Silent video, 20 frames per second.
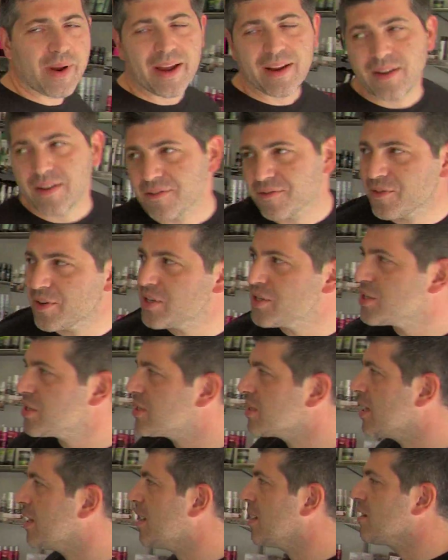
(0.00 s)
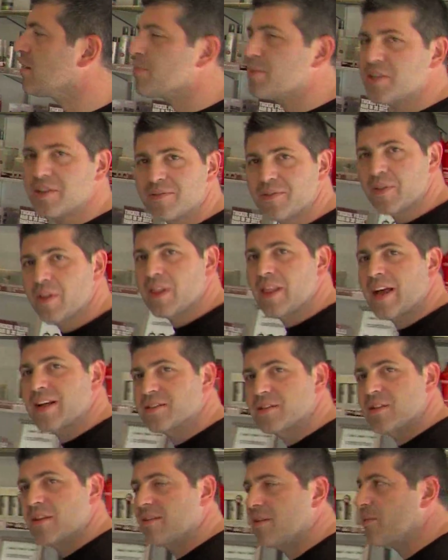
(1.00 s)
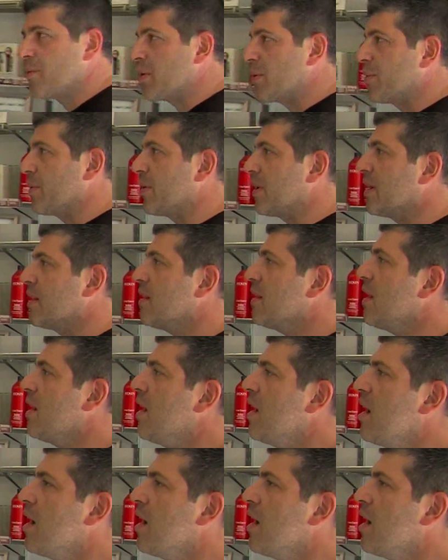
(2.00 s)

around. Now, Fringe is a, uh, a little bit different than the last salon that we were in.